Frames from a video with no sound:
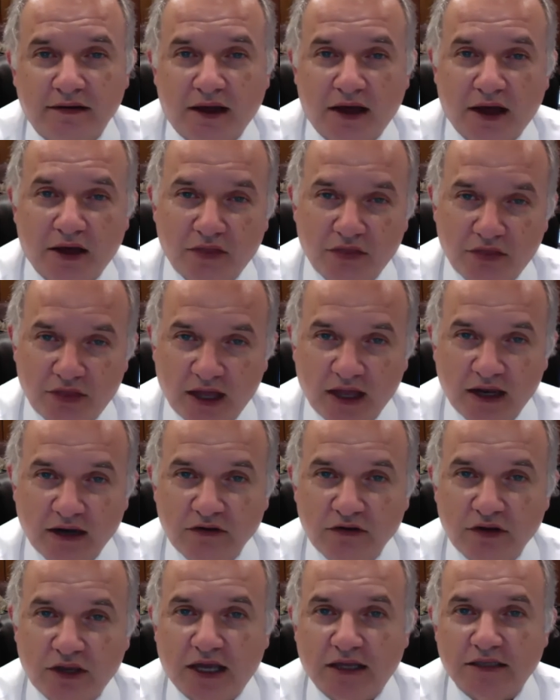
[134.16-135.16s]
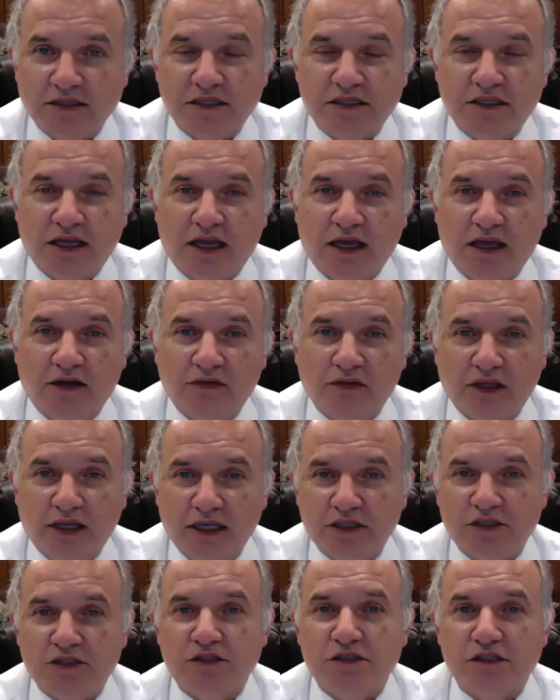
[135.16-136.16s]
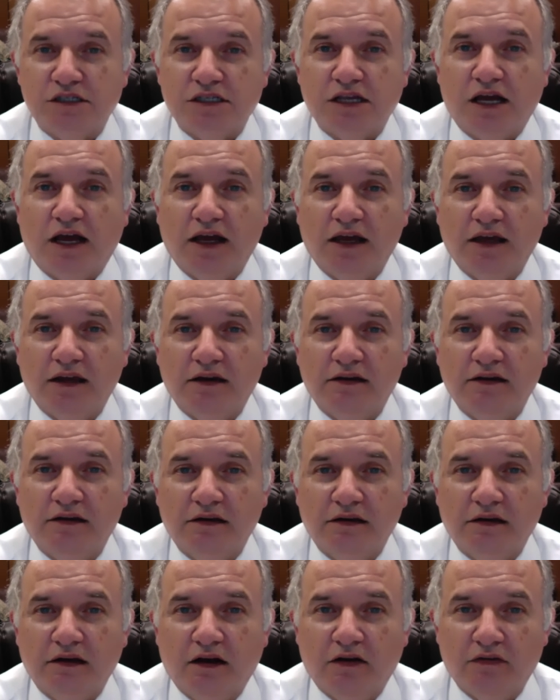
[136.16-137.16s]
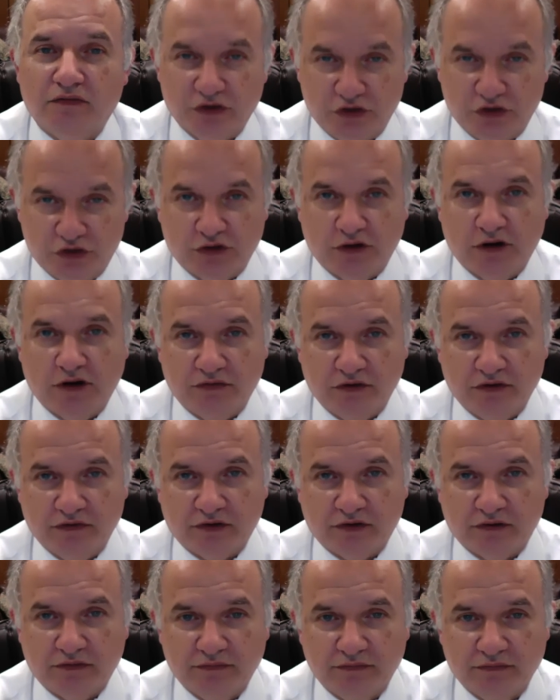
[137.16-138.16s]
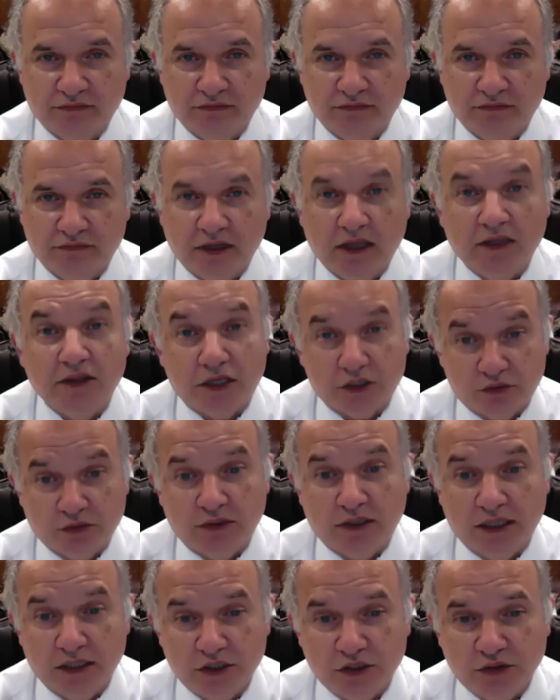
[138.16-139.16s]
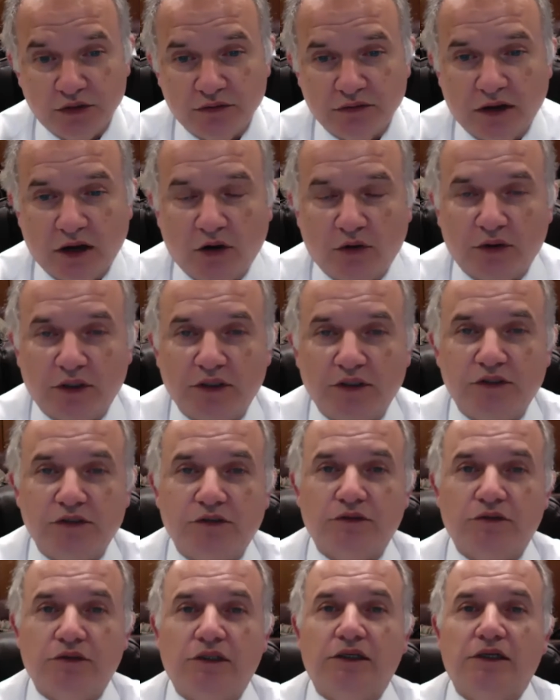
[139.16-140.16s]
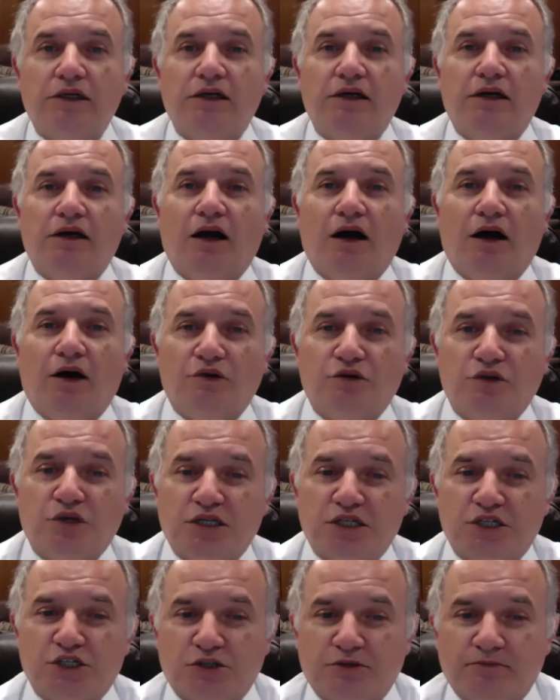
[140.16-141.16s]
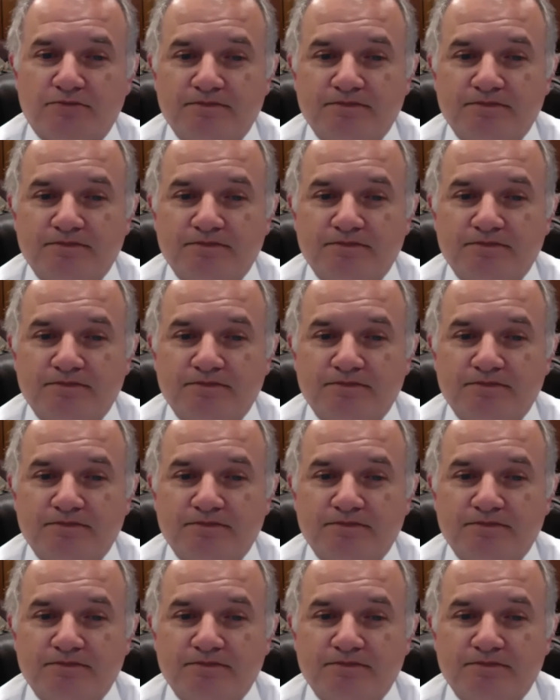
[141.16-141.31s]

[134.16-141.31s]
and then you can stay on the eastern side of the Jordan River. And that's what they do, according to our tradition.